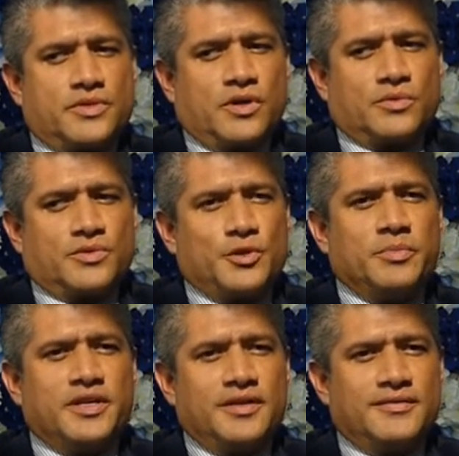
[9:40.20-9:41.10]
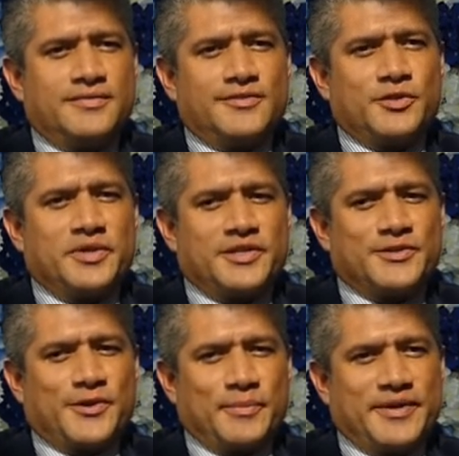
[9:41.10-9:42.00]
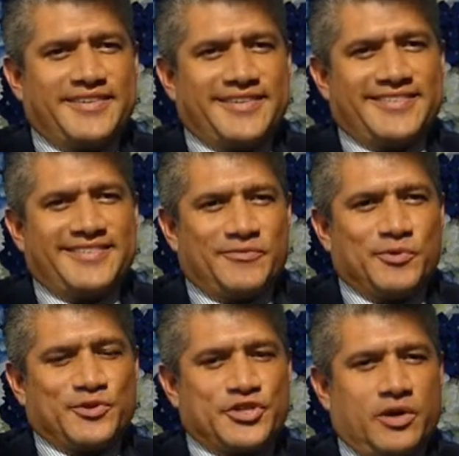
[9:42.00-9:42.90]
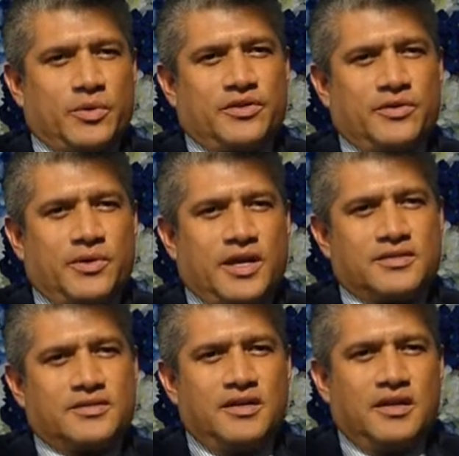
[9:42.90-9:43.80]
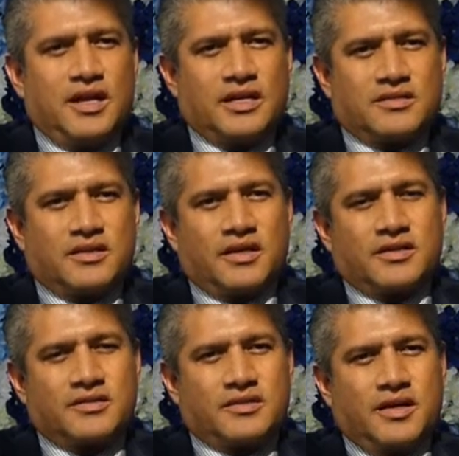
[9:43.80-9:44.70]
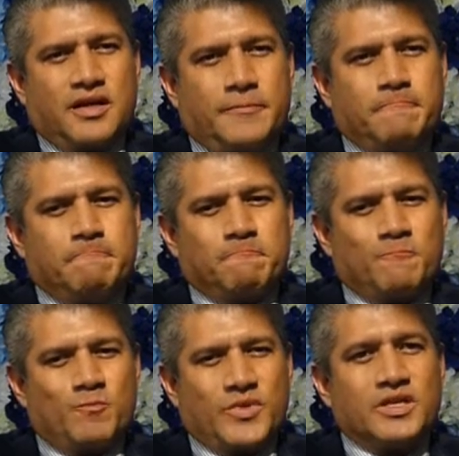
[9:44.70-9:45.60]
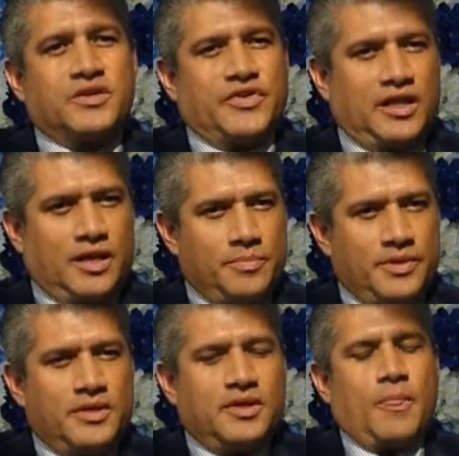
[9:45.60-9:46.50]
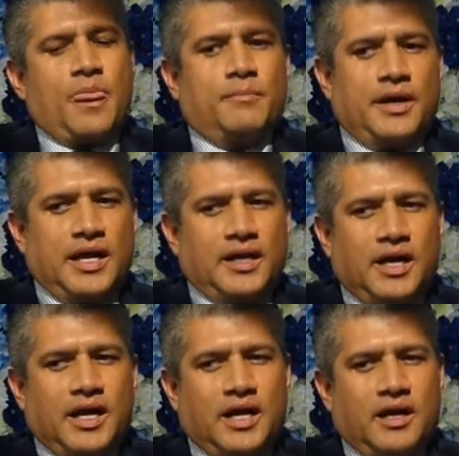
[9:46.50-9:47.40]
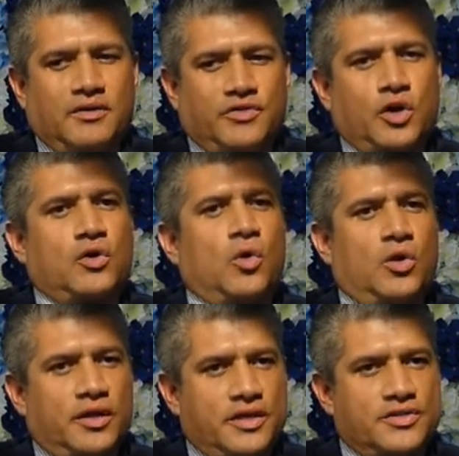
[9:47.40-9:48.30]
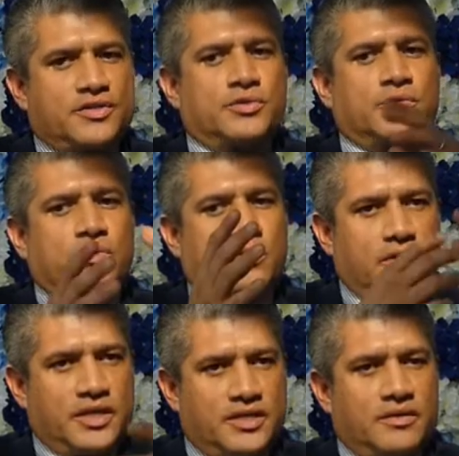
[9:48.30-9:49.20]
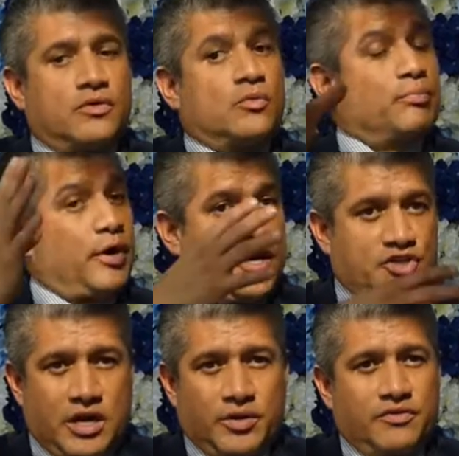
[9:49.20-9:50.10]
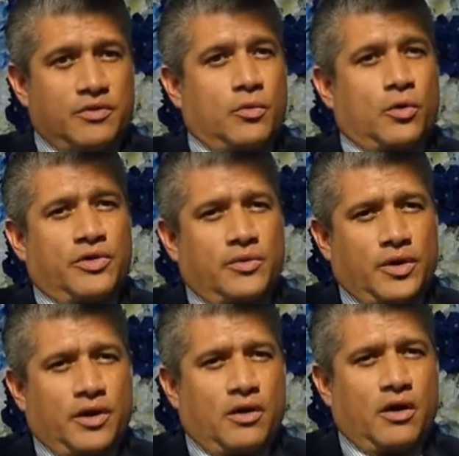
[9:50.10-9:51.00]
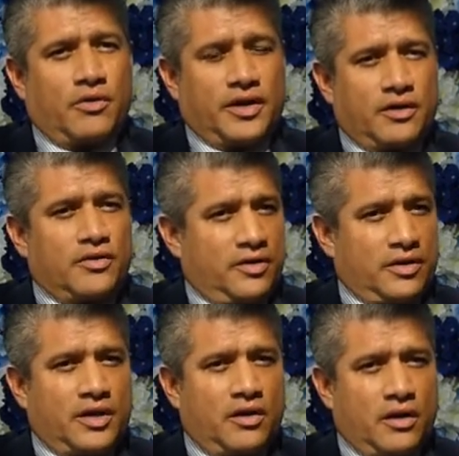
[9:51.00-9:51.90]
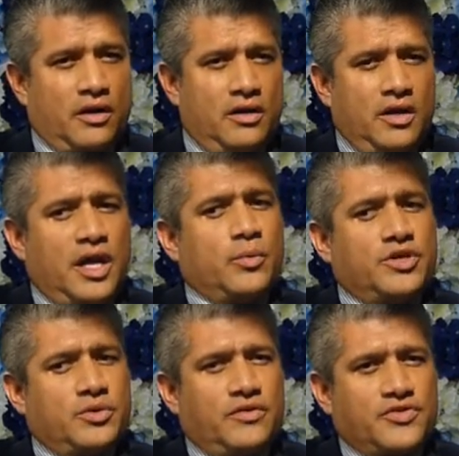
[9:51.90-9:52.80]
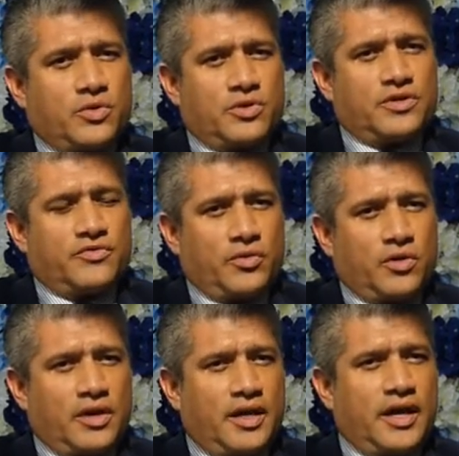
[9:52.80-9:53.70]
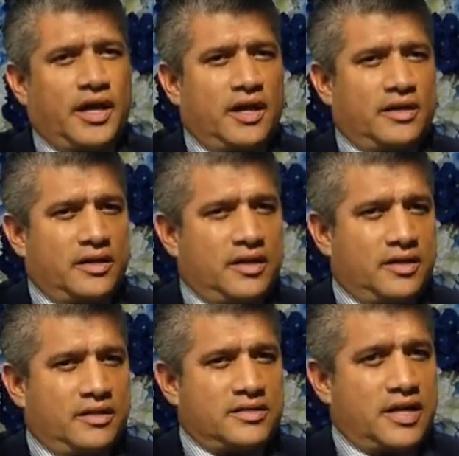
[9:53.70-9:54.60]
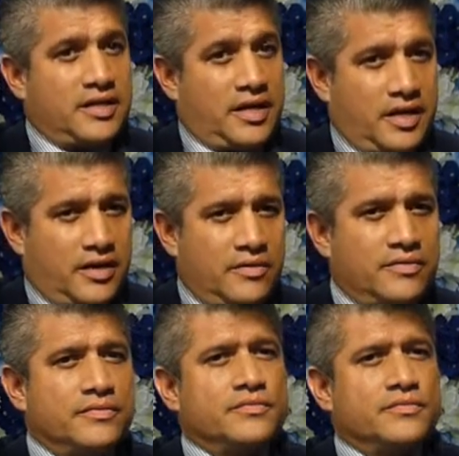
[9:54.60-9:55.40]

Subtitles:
So to be determined, and we'll share with you as things develop. But the goal is to branch out even more than we are already currently are. And we do have stores in Florida and in San Diego.